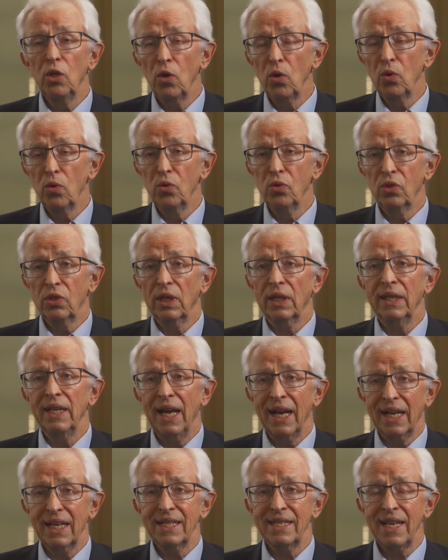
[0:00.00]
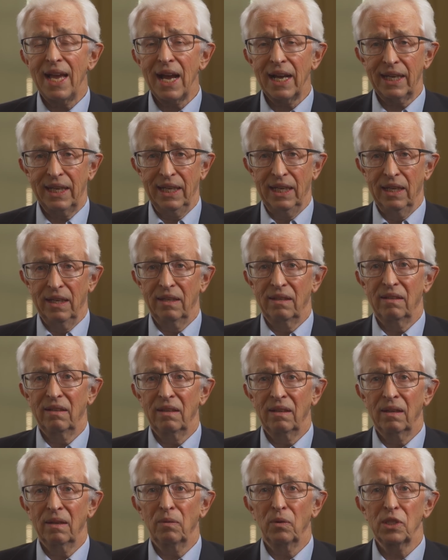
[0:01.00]
used at Nagasaki
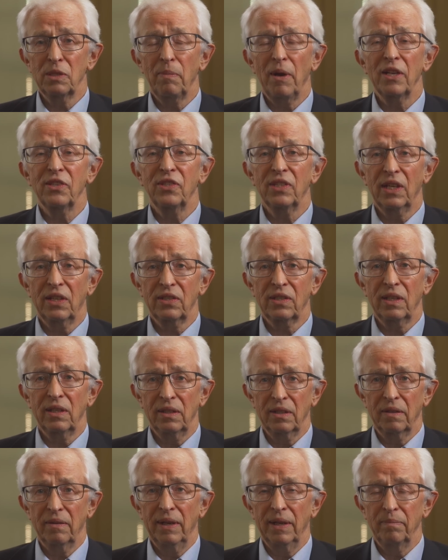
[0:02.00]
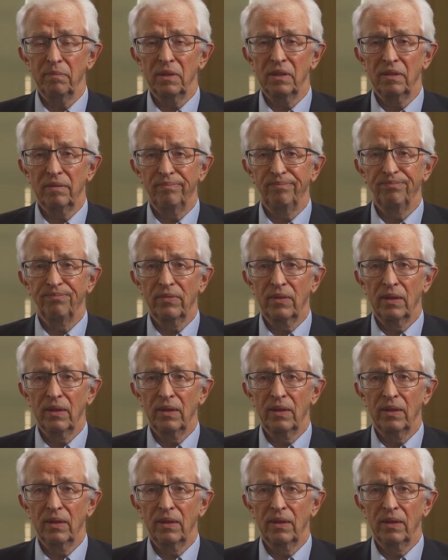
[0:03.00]
was about six kilograms.